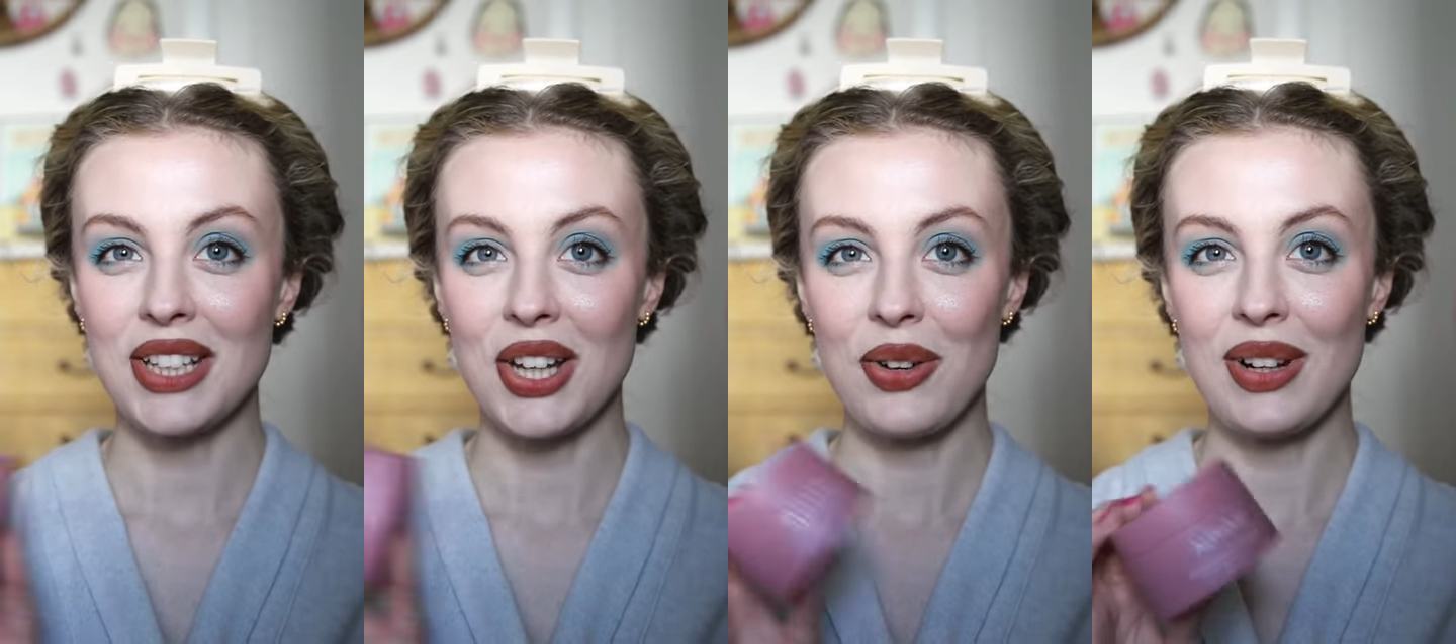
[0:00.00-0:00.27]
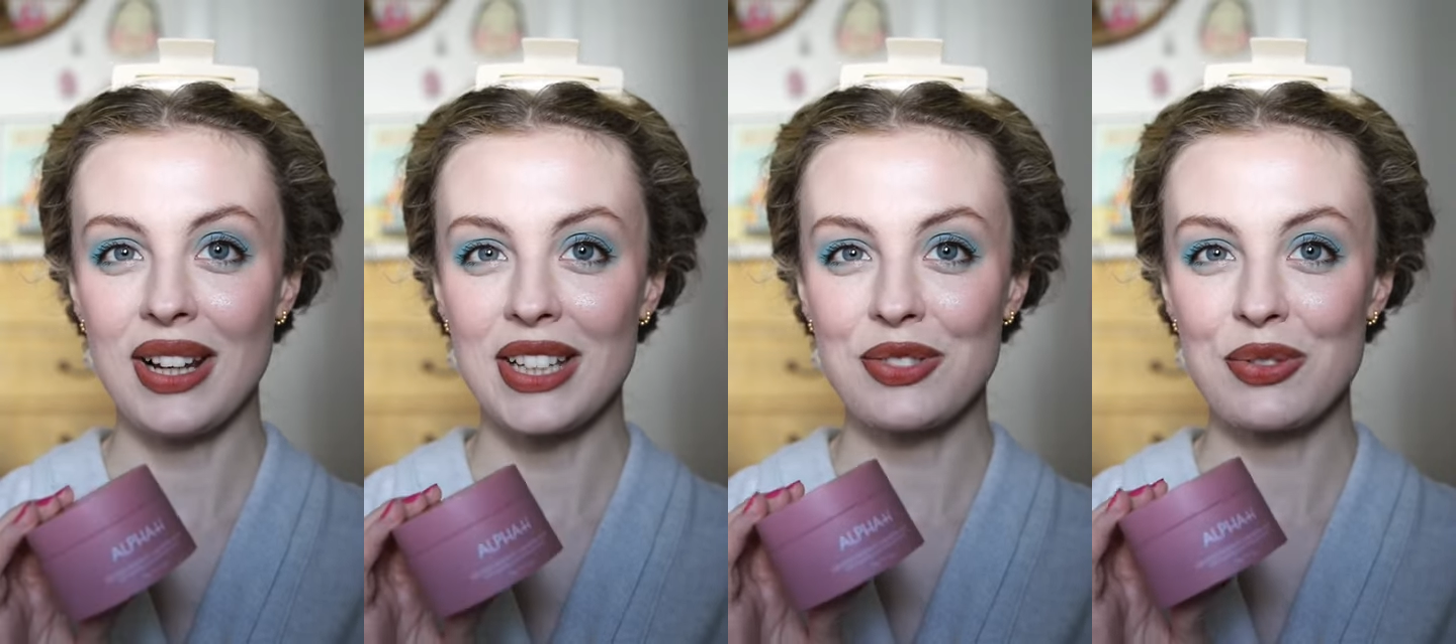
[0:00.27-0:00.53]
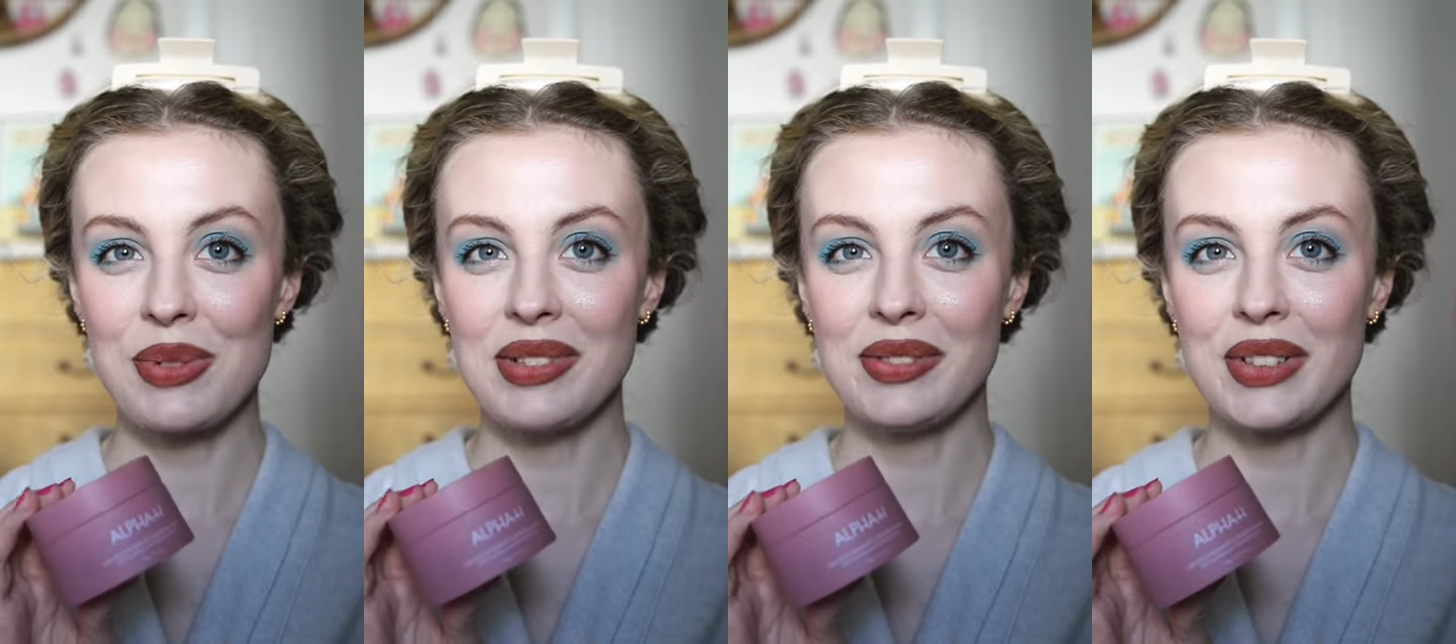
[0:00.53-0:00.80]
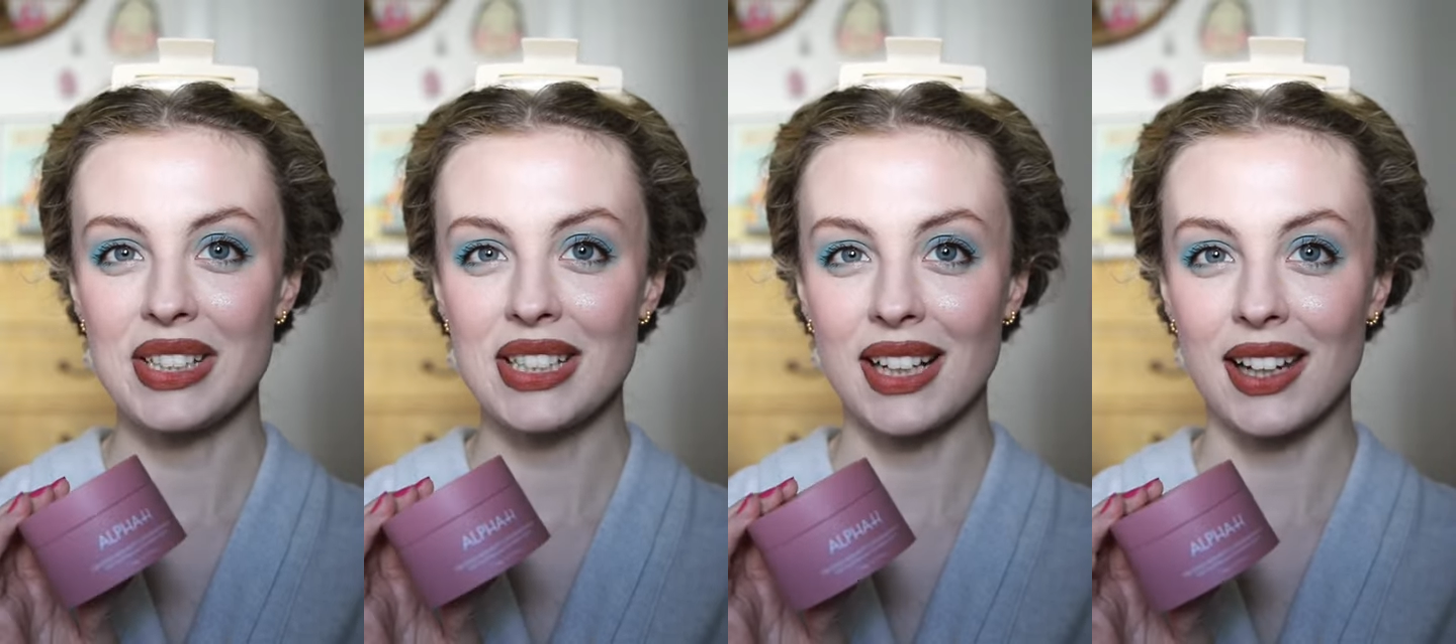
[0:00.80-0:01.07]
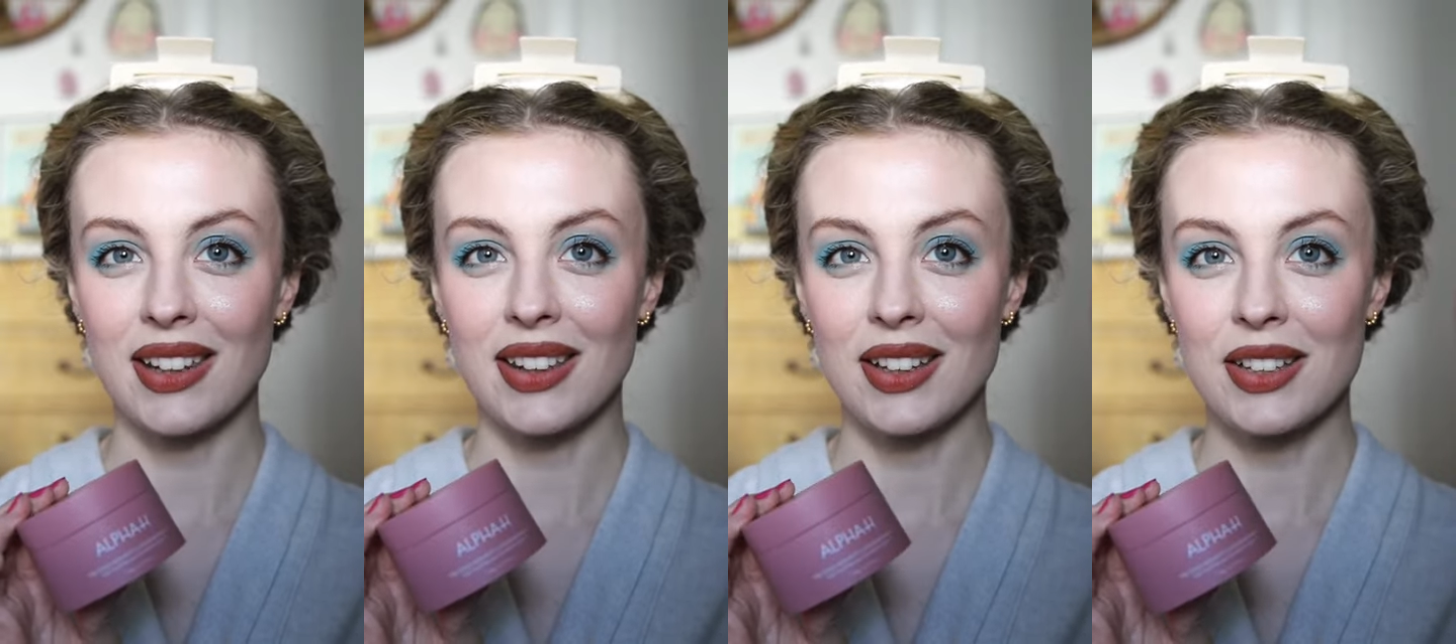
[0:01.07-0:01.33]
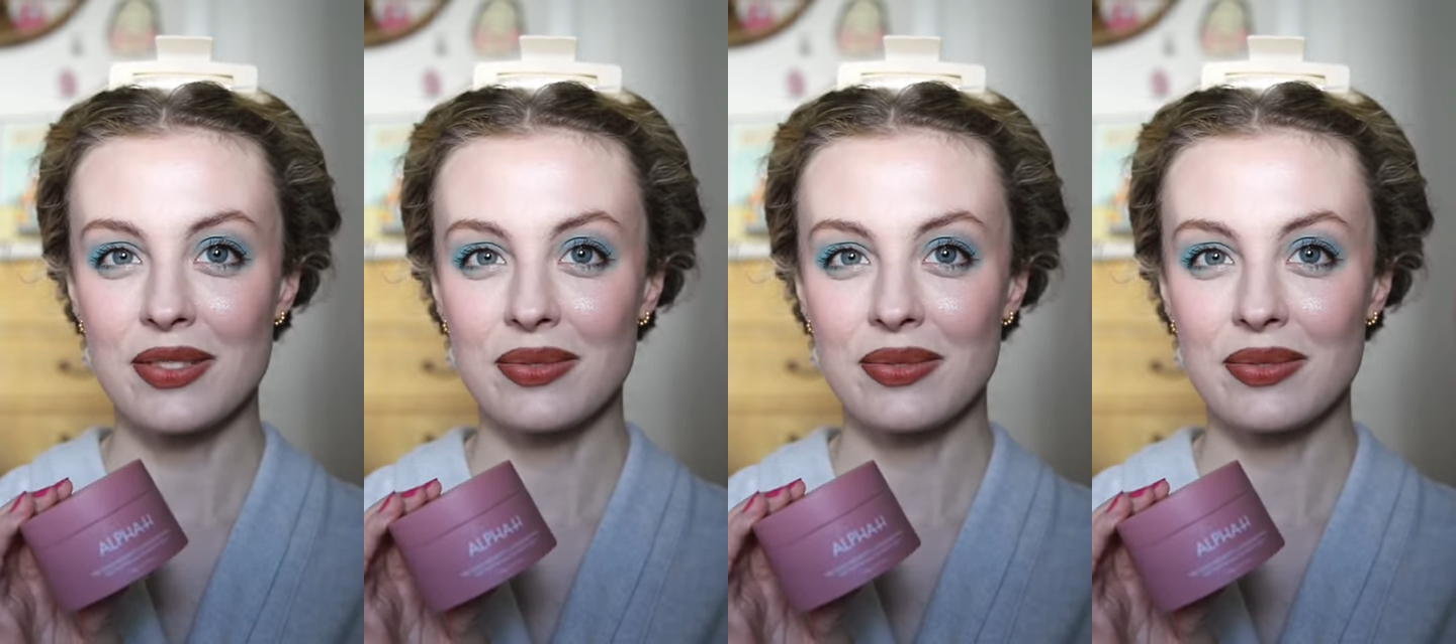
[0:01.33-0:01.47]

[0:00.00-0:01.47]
so let's remove it together.